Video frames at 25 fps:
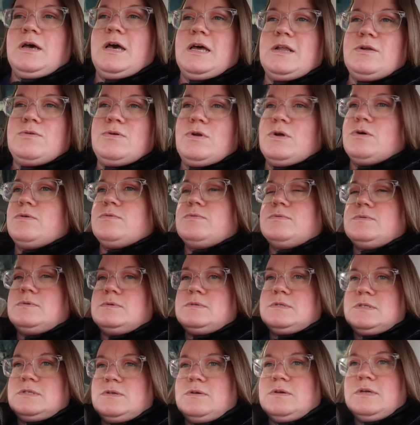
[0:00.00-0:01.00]
I don't know.
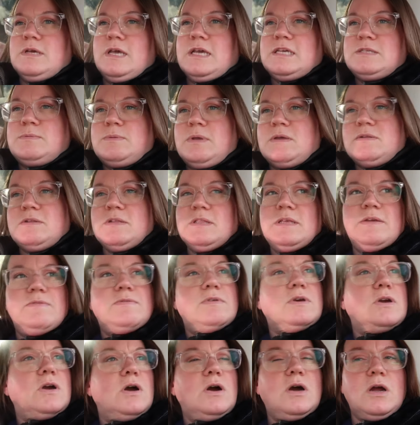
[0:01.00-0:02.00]
So in case we have to leave
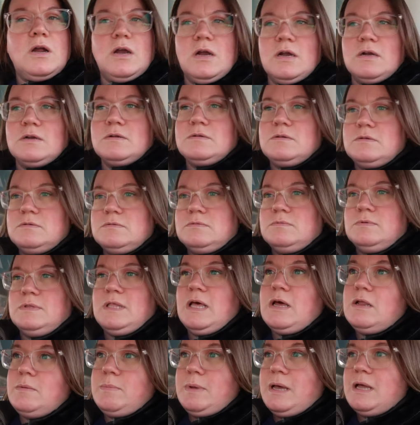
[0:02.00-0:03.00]
the car
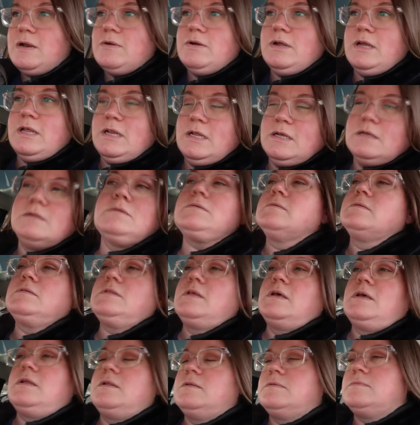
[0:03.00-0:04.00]
without a battery in it,
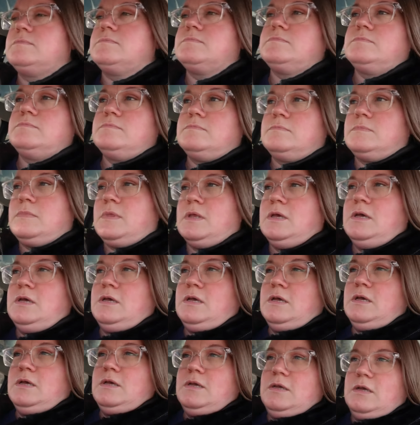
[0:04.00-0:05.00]
then
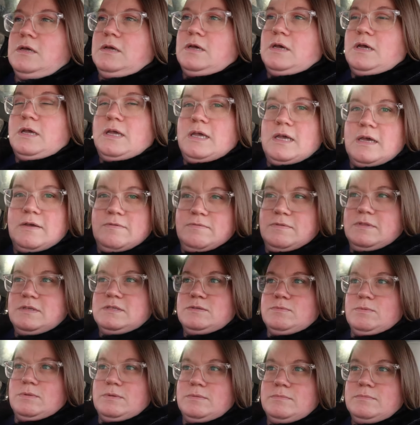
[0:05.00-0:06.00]
I have
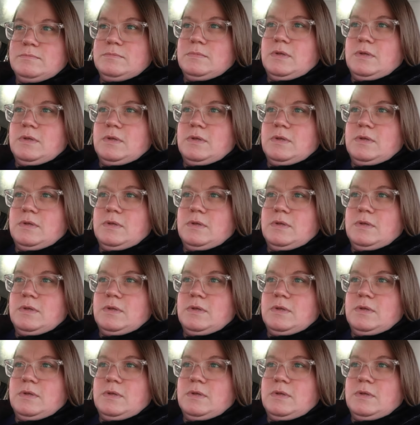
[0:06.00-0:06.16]
this one.